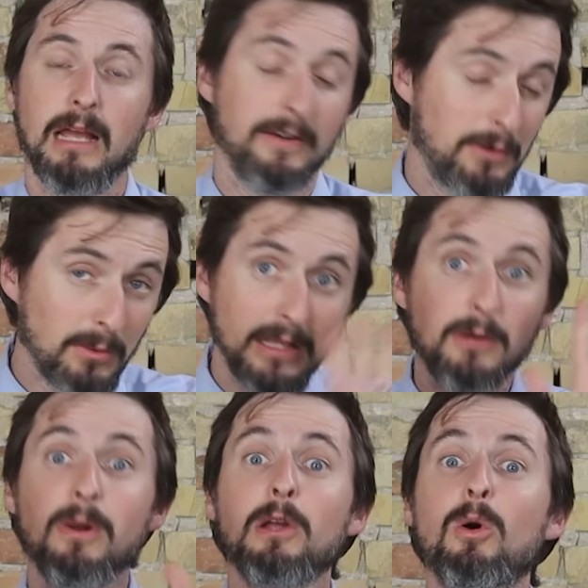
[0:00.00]
And if you
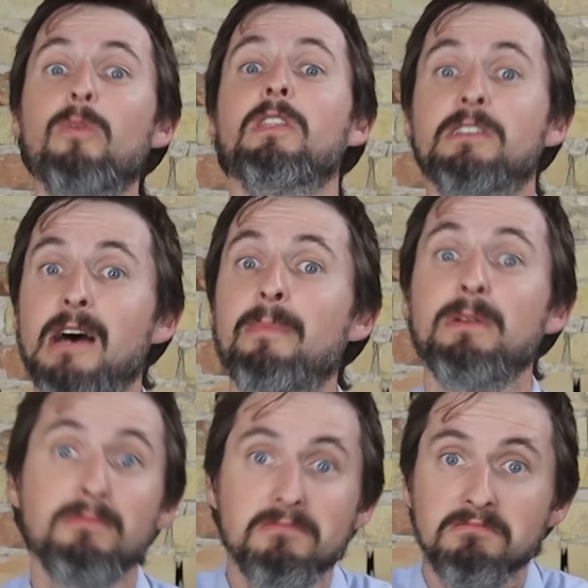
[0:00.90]
really want to go over the top,
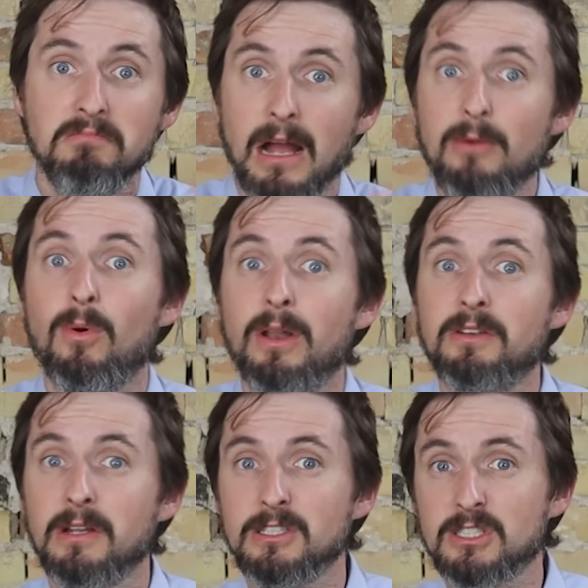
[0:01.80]
you might
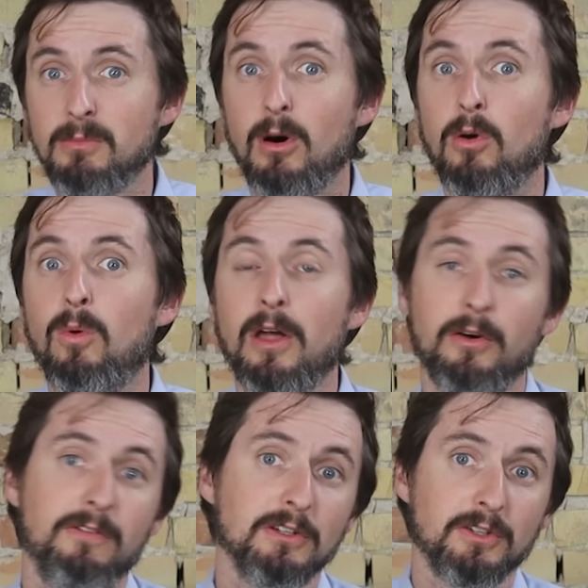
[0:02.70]
want a small
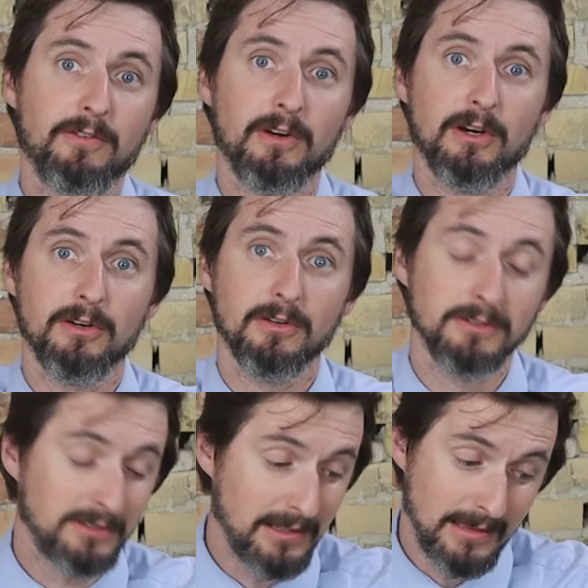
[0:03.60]
water filter for your
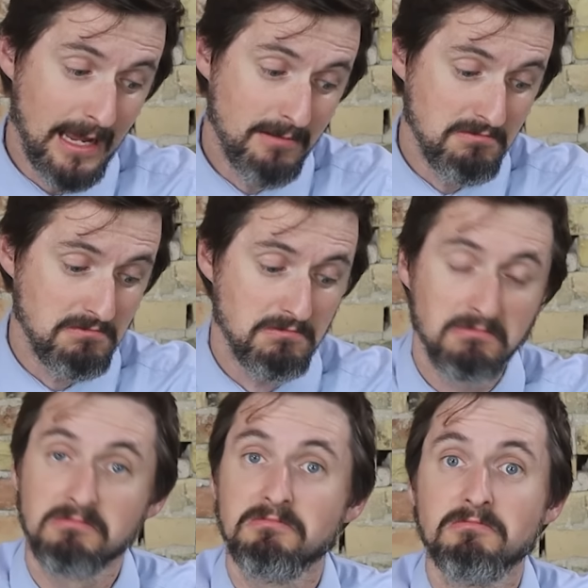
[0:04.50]
adults. And then
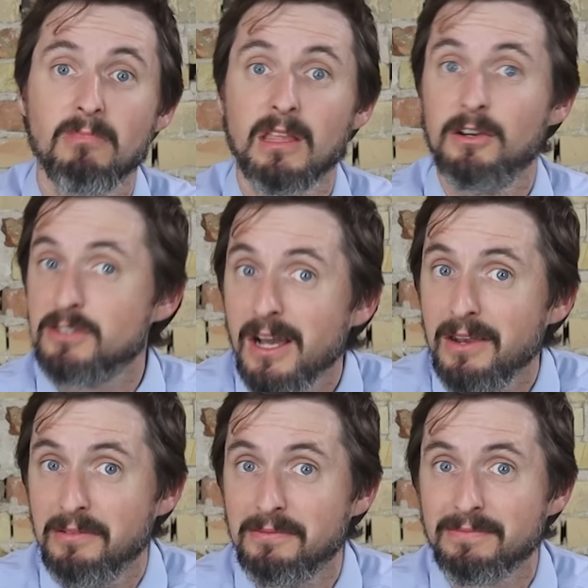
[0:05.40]
you're
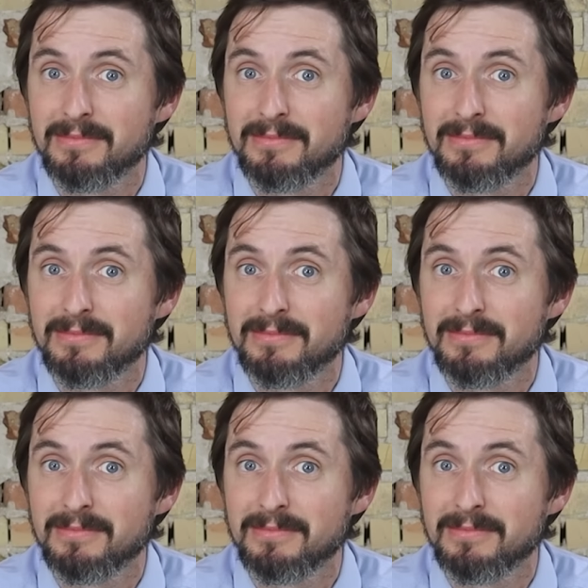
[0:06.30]
done.